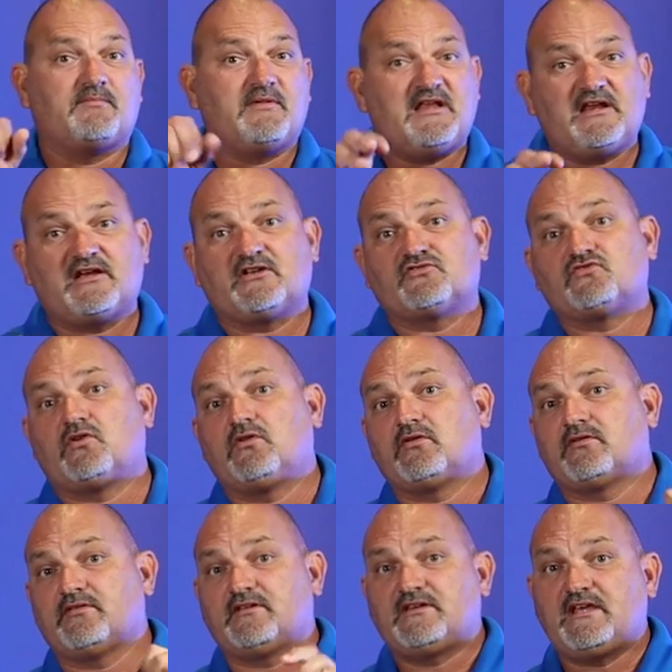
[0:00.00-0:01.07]
media
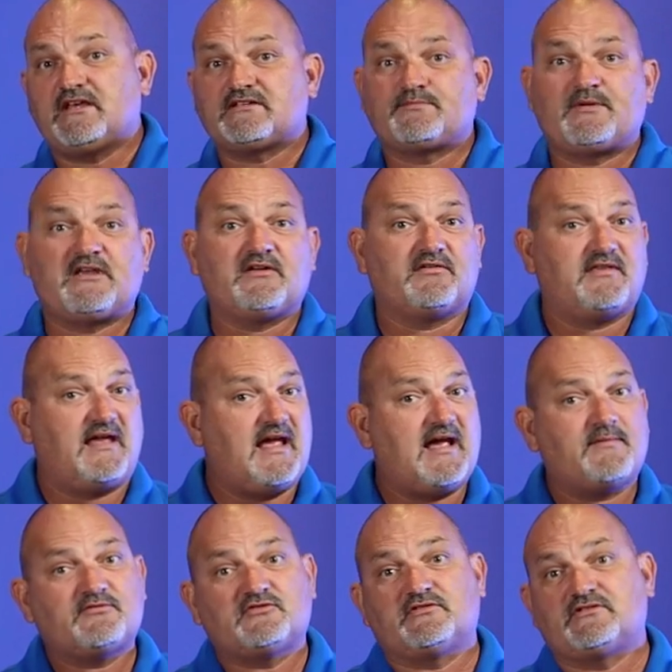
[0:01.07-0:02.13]
controller or the DSP or the
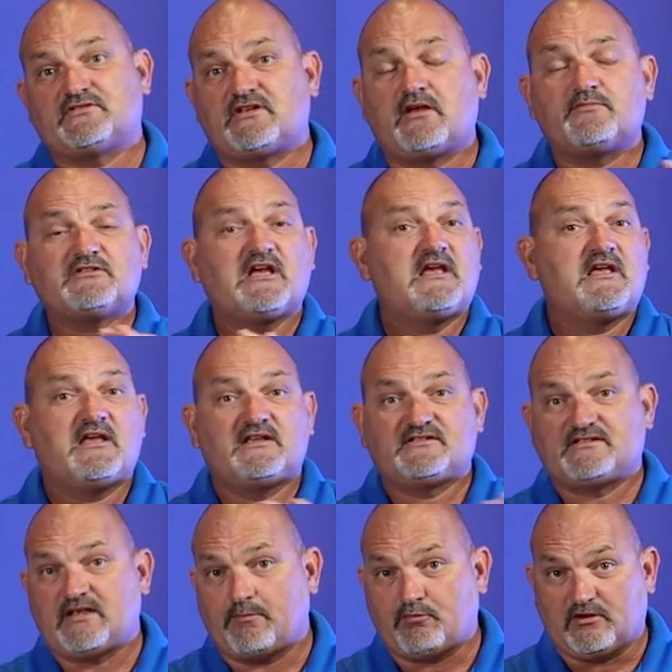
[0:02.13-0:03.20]
amps or the subs
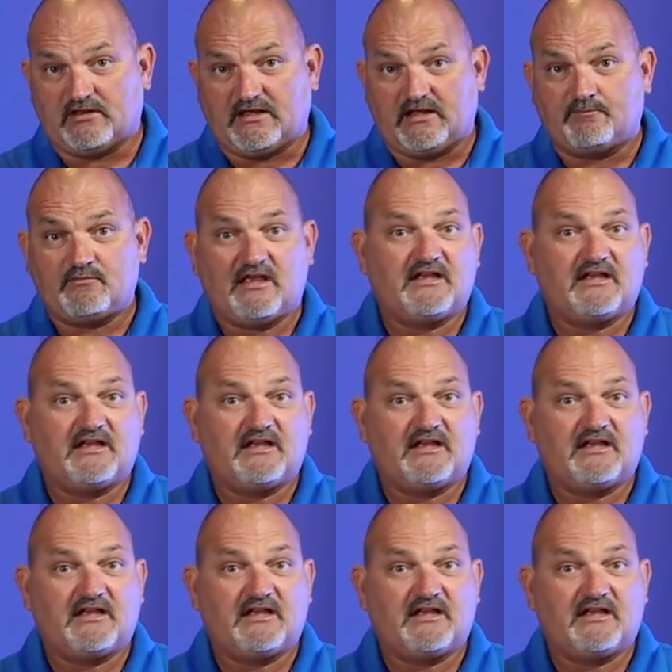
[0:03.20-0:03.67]
separately.